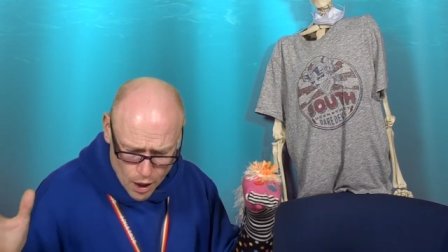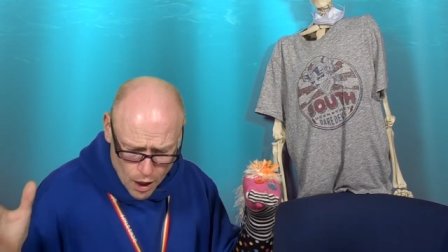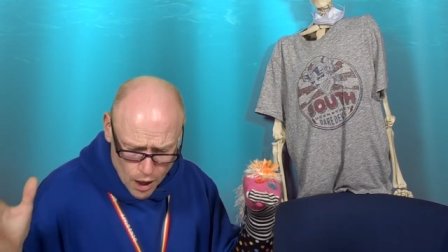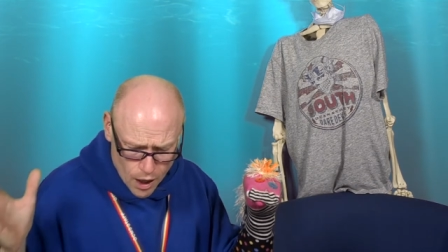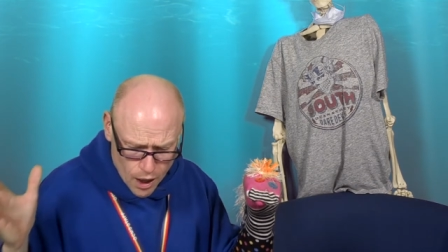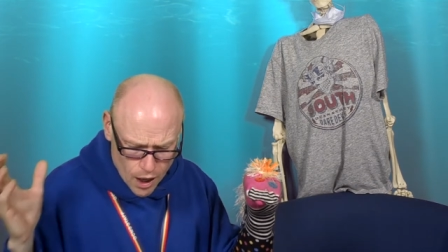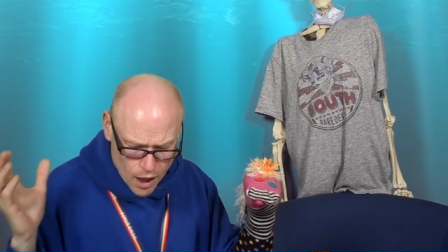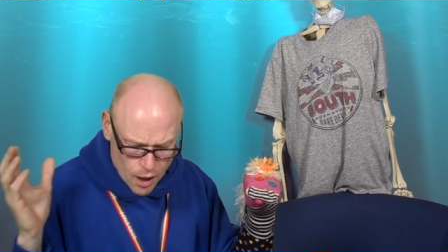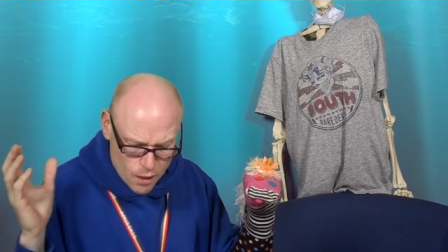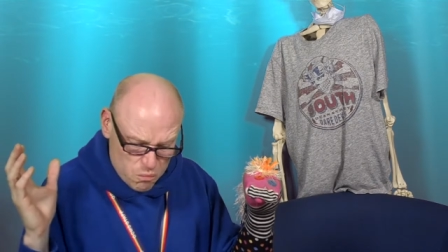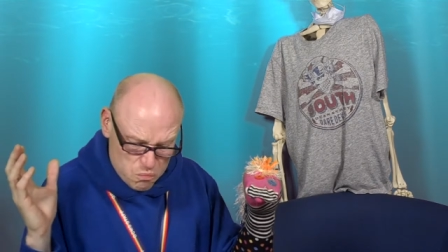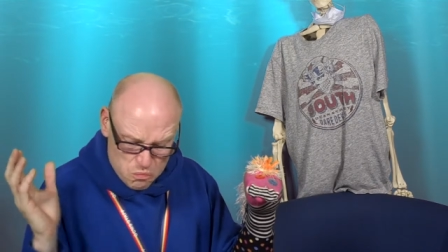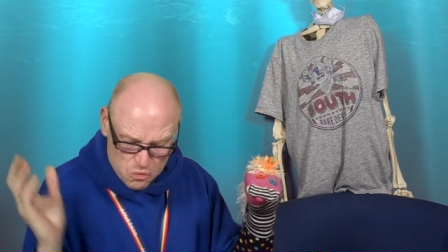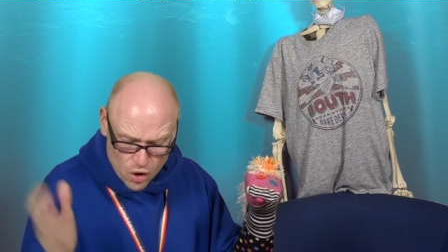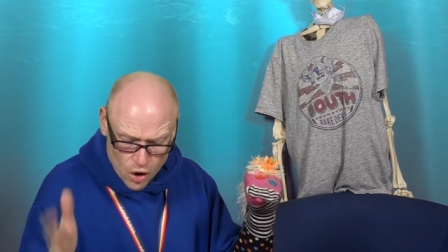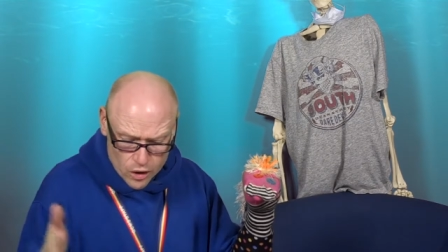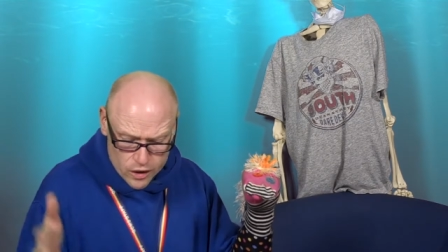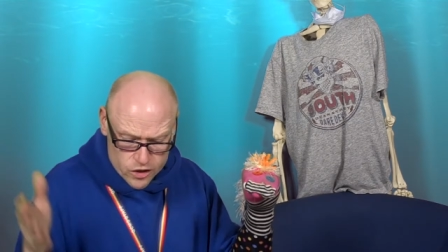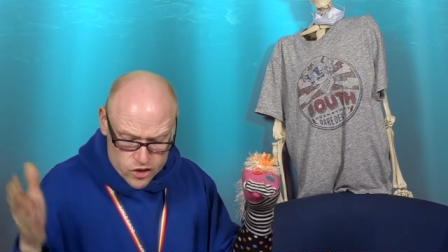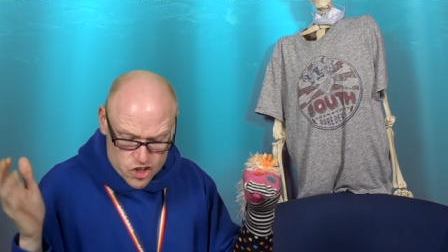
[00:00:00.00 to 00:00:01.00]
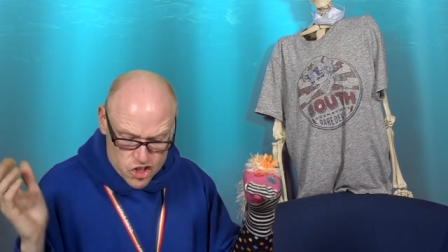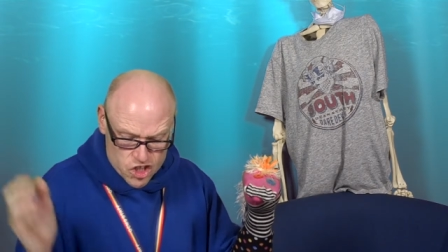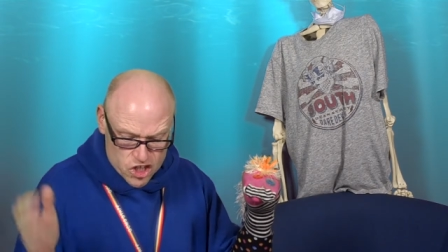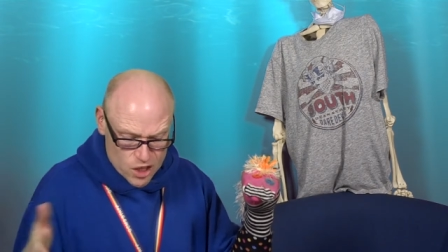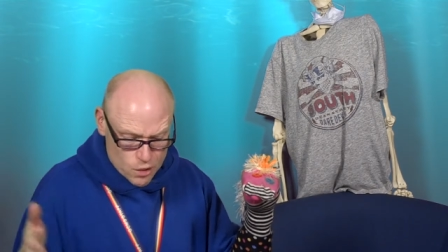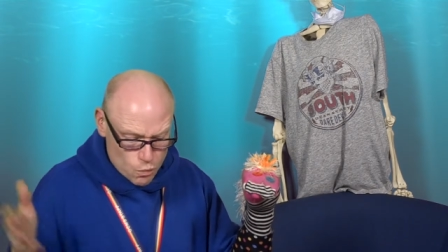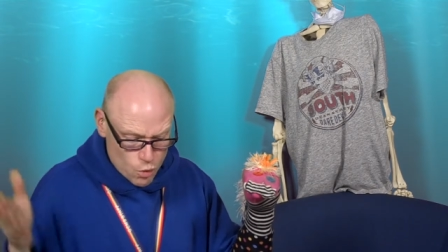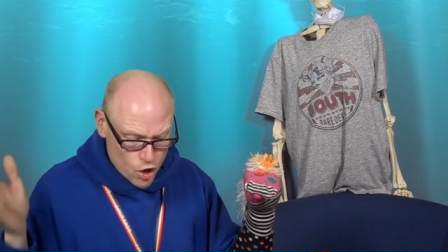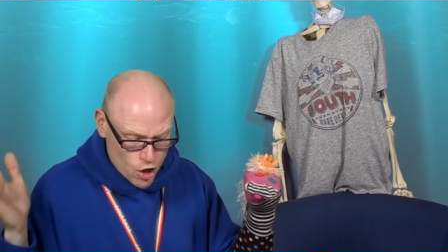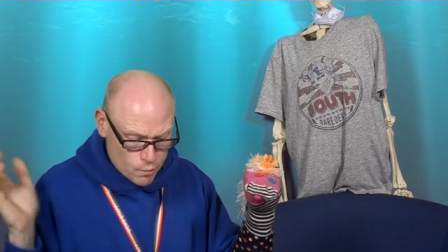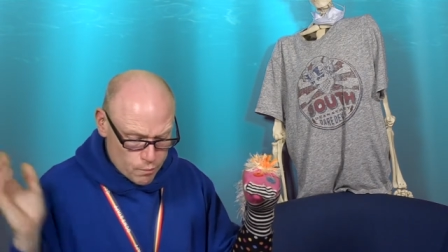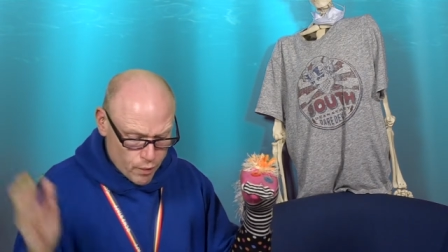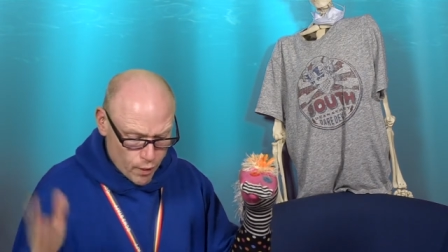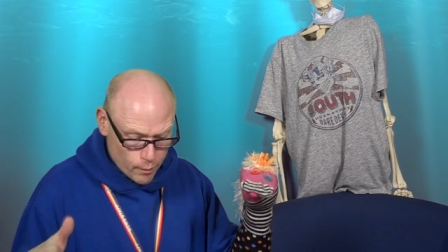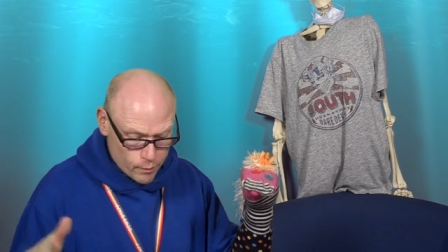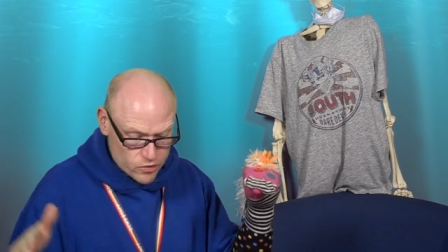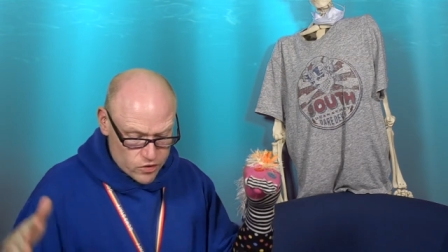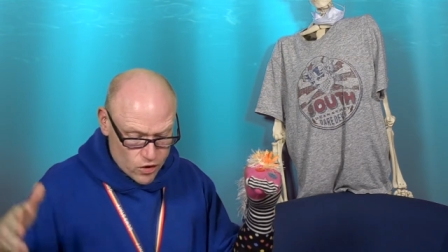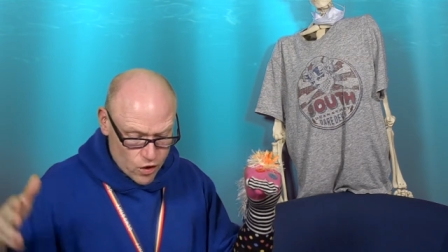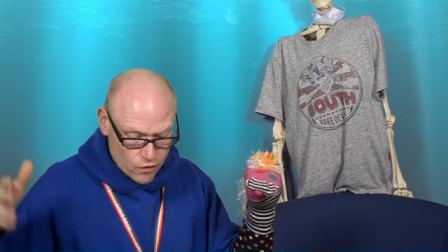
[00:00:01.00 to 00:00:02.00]
Uh, knowledge, teamwork,
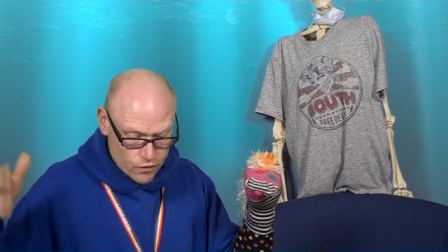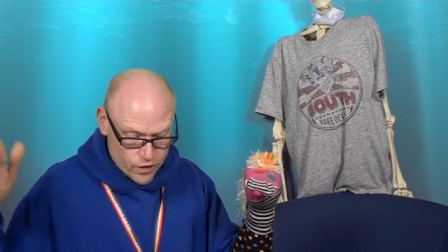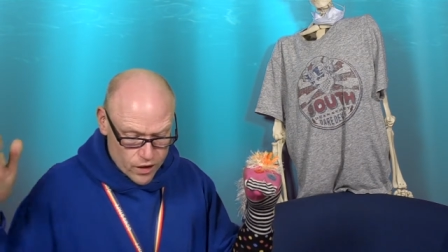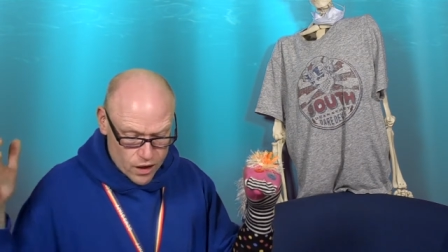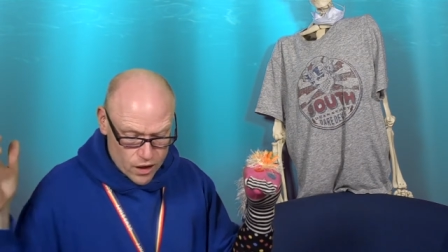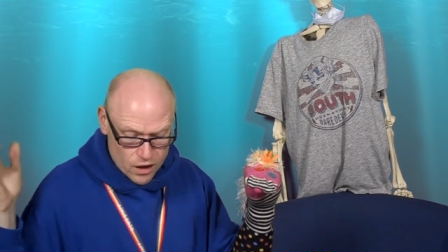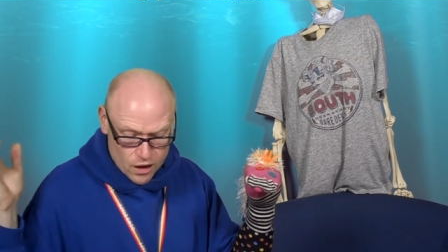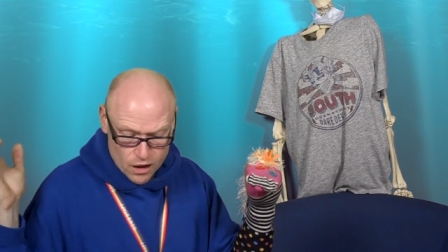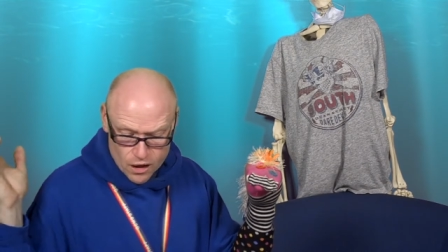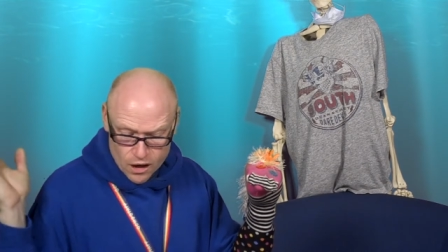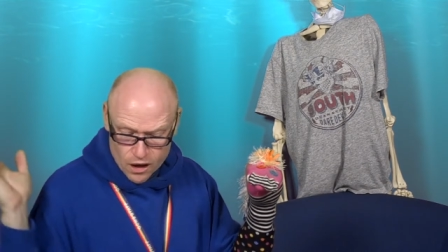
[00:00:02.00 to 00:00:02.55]
problem solving.